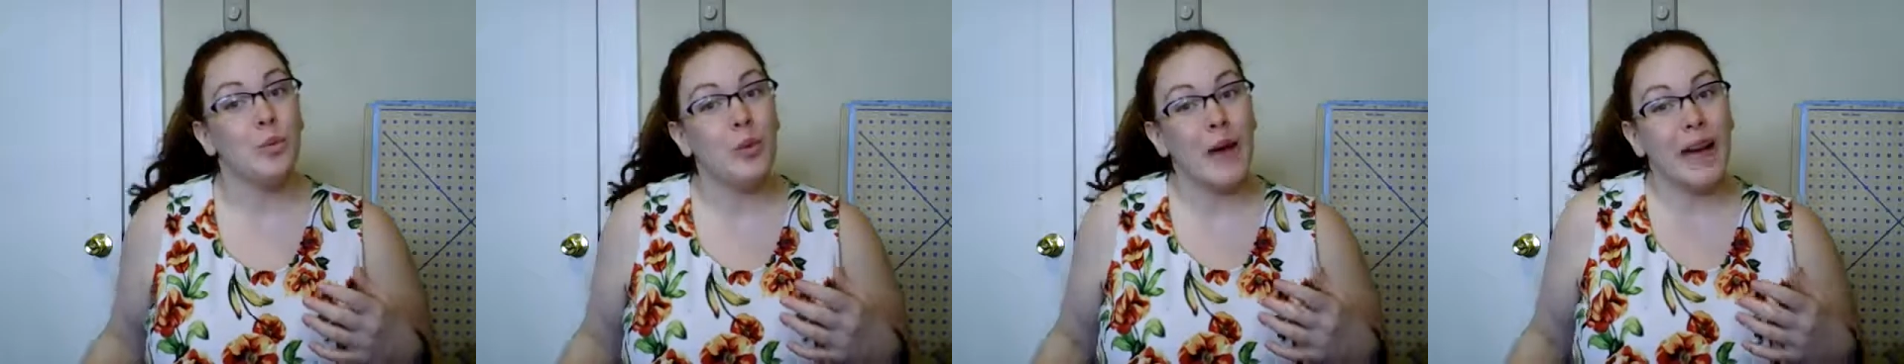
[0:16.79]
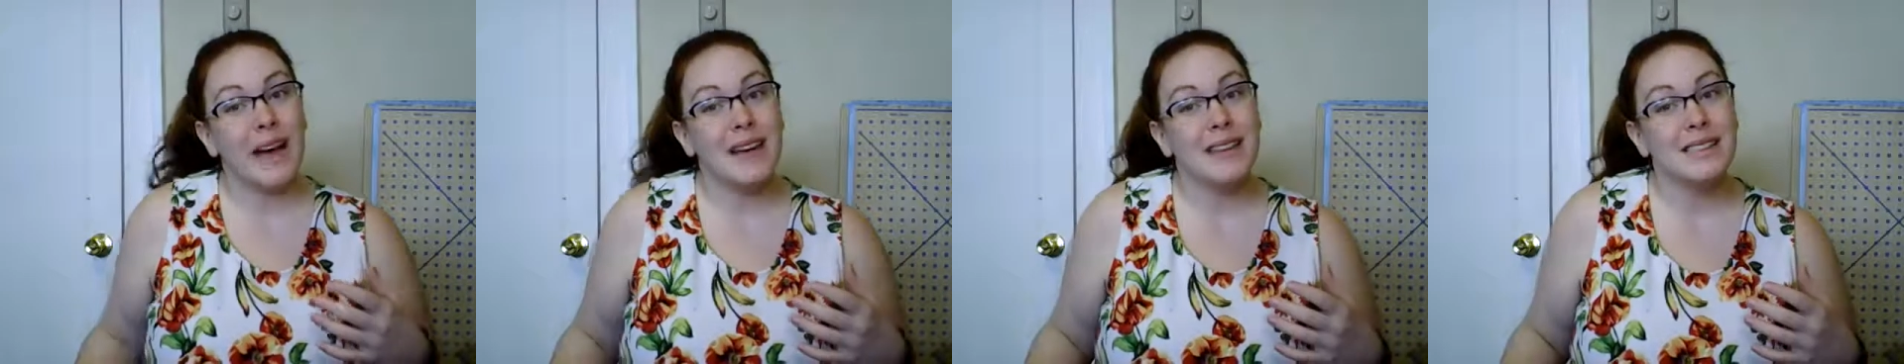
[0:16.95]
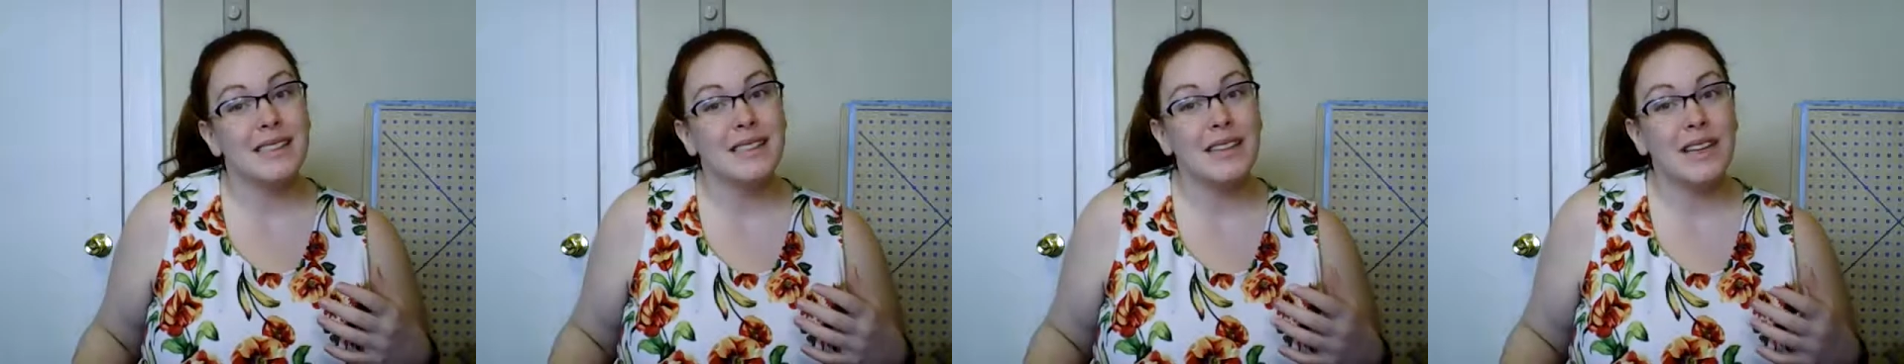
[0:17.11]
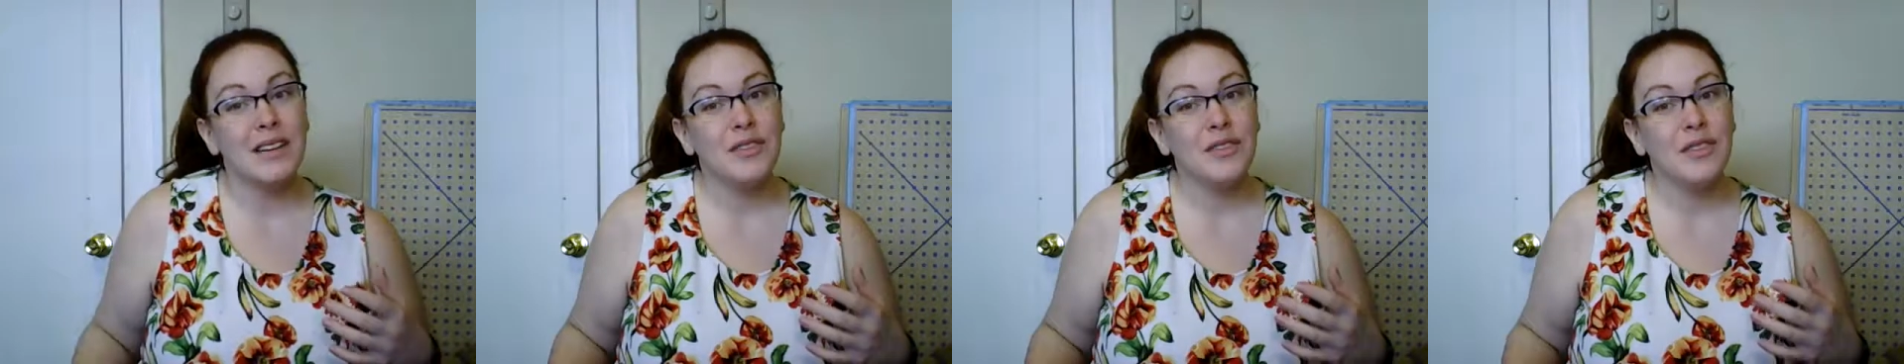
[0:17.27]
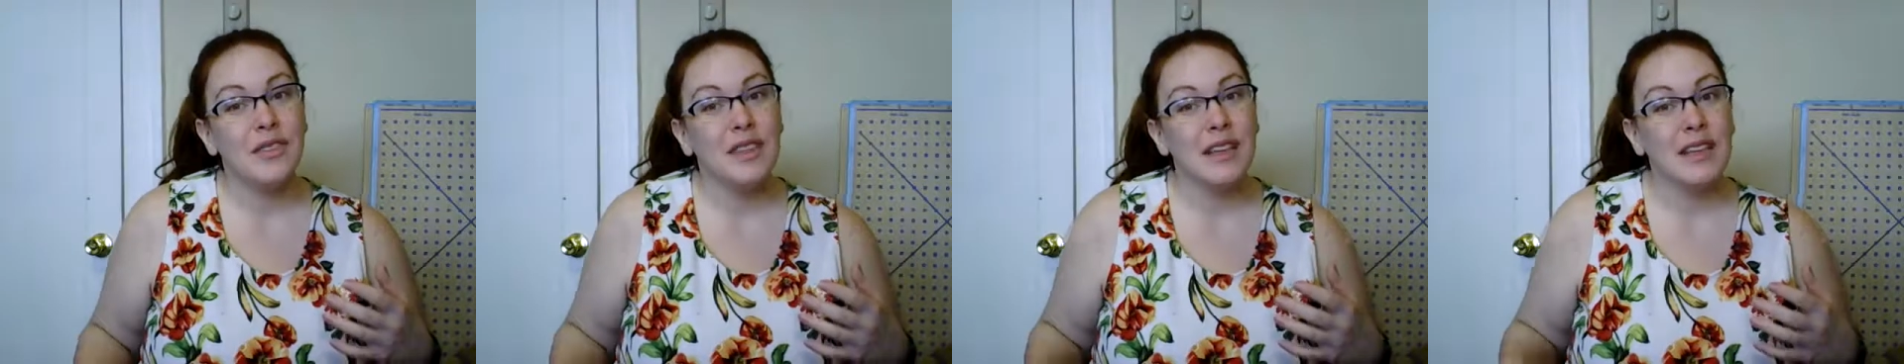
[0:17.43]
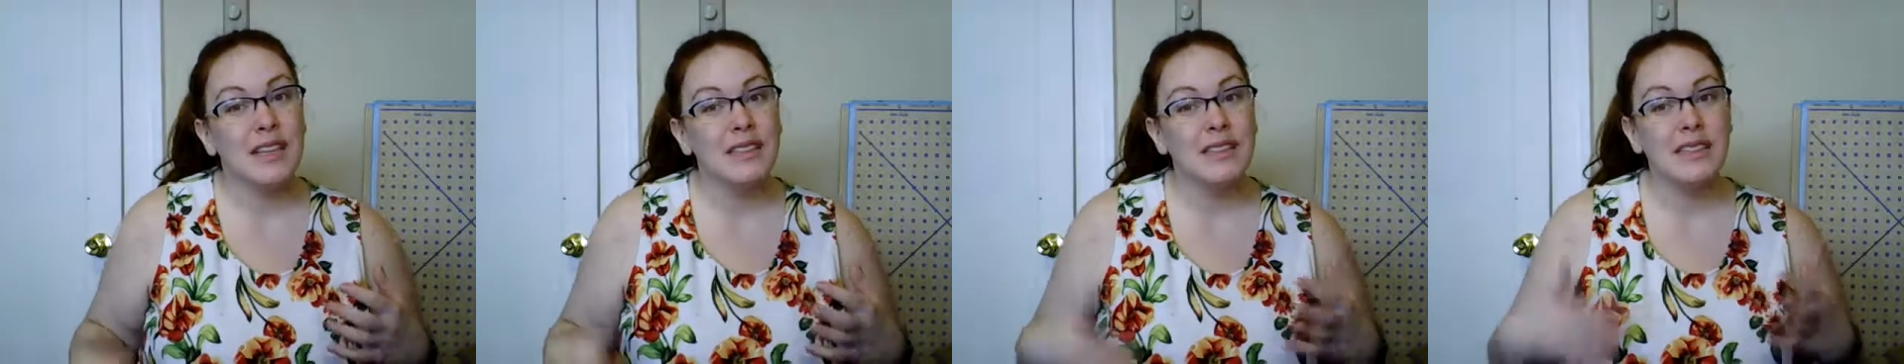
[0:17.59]
basket of
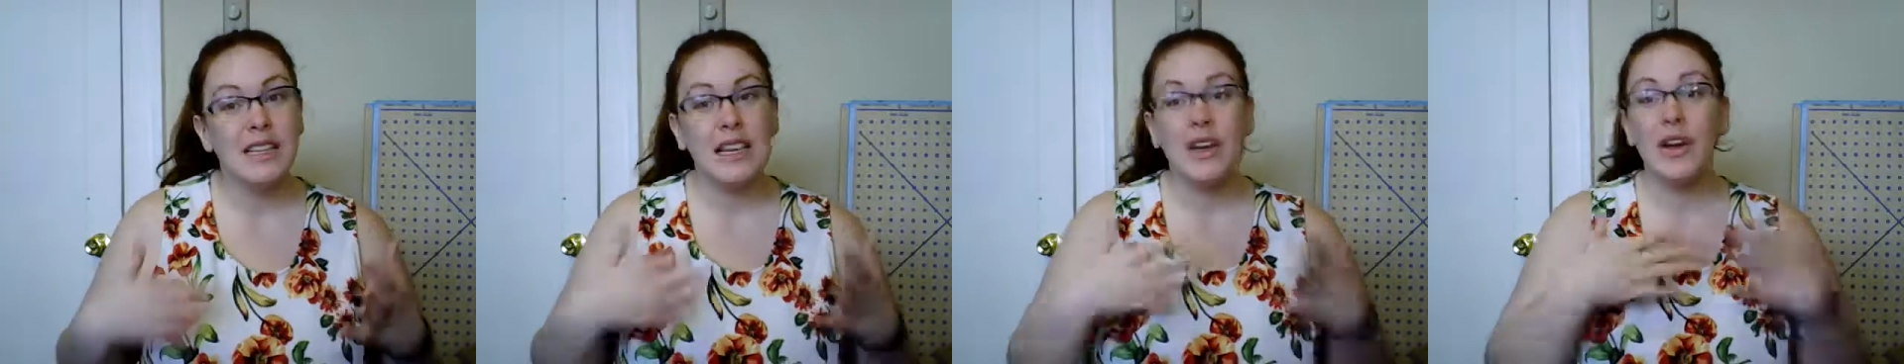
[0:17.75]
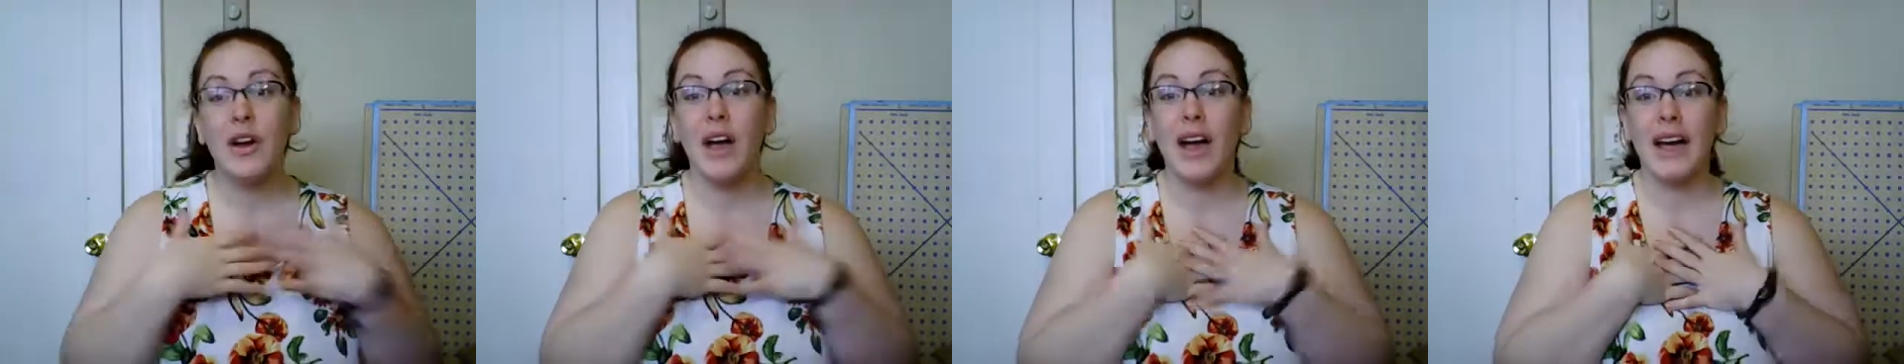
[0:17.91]
things here.